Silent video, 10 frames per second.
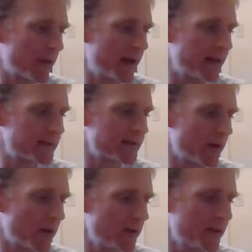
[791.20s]
got some
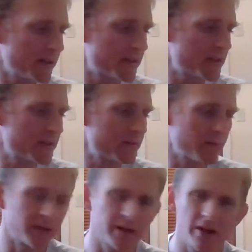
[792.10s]
fartleks, a
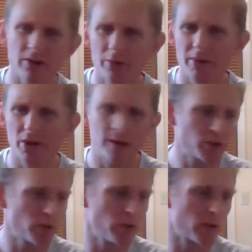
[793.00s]
little bit of threshold